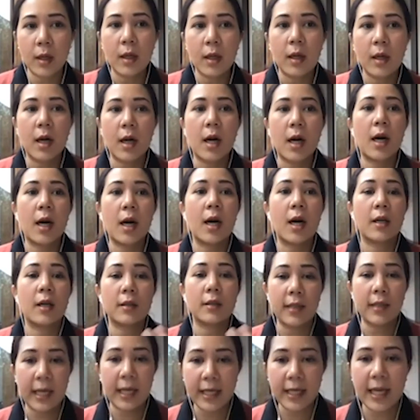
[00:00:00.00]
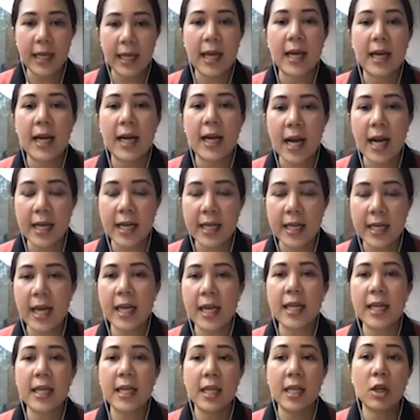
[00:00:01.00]
uh, like
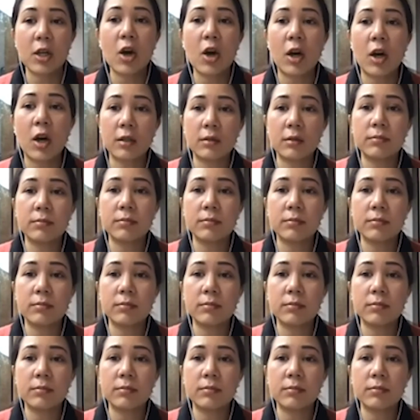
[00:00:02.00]
IAE got